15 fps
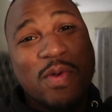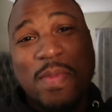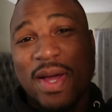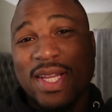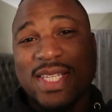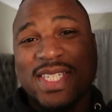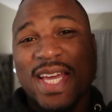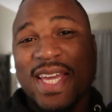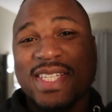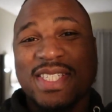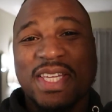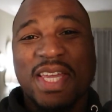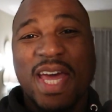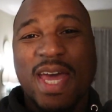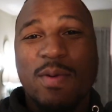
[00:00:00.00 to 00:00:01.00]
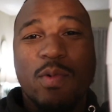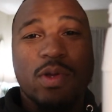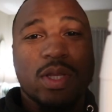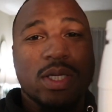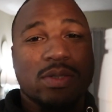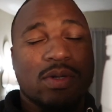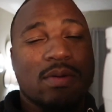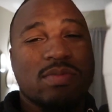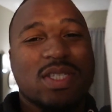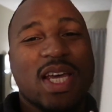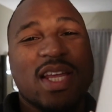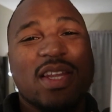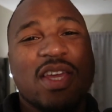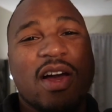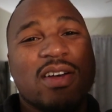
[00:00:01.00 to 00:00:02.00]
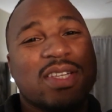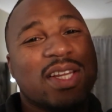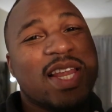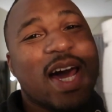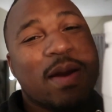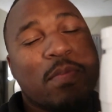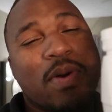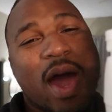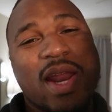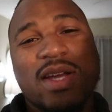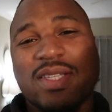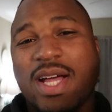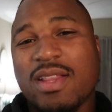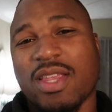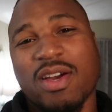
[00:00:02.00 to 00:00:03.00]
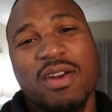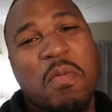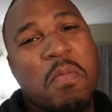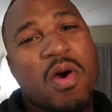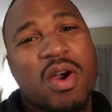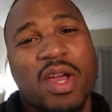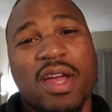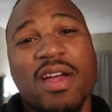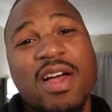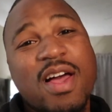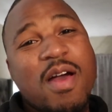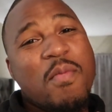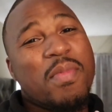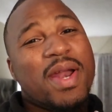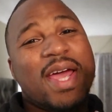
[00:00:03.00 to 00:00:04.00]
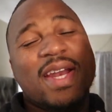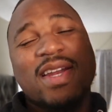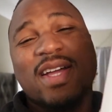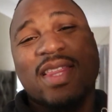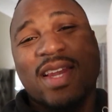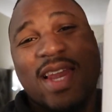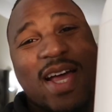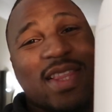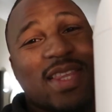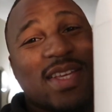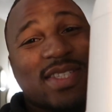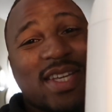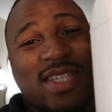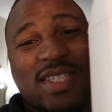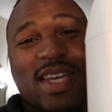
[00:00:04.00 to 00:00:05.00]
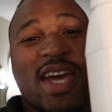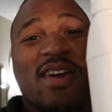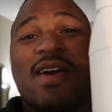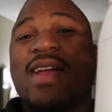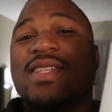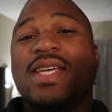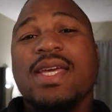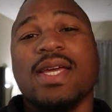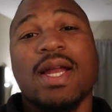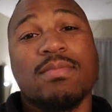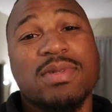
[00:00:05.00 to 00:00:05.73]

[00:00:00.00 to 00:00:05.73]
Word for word: We about to change the game with this one. I'm telling y'all, it's a lot of products out there on the market, but ain't nothing like this that's guaranteed.